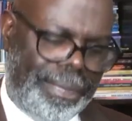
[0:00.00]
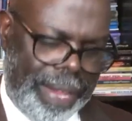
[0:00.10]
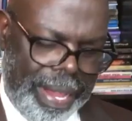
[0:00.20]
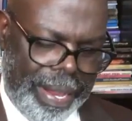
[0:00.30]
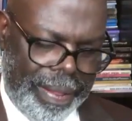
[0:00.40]

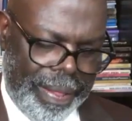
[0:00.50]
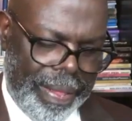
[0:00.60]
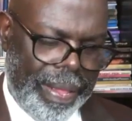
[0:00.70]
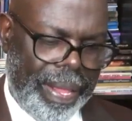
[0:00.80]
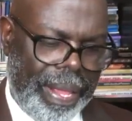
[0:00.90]
here.
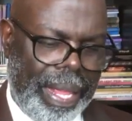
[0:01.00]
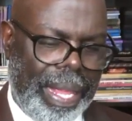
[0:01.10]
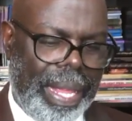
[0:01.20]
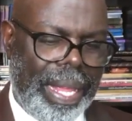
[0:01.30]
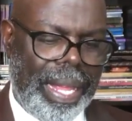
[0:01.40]

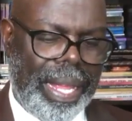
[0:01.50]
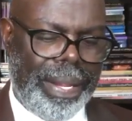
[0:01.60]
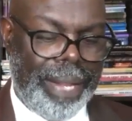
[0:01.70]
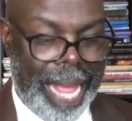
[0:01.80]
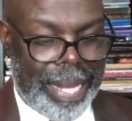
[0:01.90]

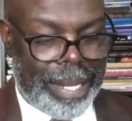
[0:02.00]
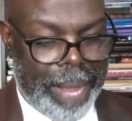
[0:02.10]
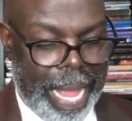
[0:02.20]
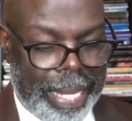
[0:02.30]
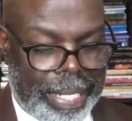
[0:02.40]
And that
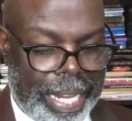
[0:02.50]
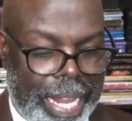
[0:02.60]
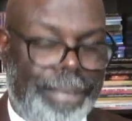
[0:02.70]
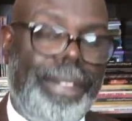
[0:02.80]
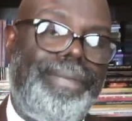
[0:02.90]
by
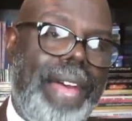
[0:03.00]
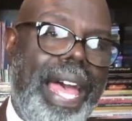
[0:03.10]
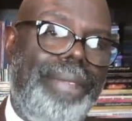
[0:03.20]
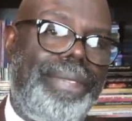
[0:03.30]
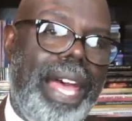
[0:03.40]
itself is
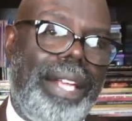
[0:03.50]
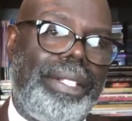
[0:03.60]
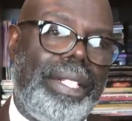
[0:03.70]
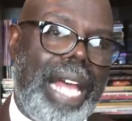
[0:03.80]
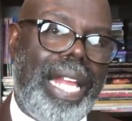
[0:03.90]

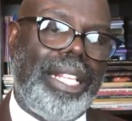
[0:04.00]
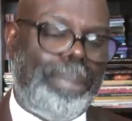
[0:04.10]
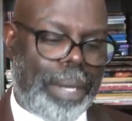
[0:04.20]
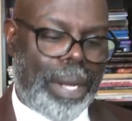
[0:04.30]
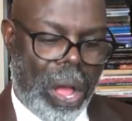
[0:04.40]
$5,000,
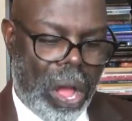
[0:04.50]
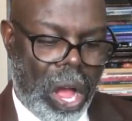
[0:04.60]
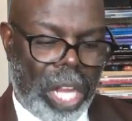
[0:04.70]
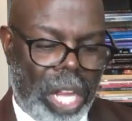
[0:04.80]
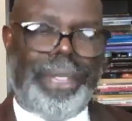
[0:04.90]
but
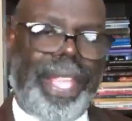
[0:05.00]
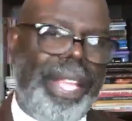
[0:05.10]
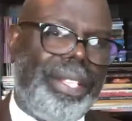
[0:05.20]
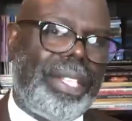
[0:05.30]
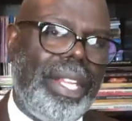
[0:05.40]
all of
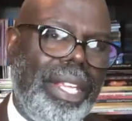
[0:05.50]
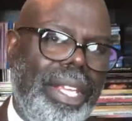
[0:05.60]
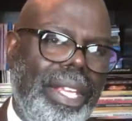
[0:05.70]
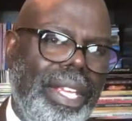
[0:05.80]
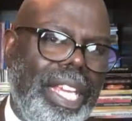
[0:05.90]
this
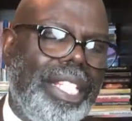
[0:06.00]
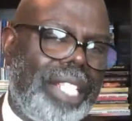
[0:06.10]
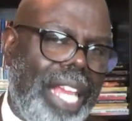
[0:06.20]
is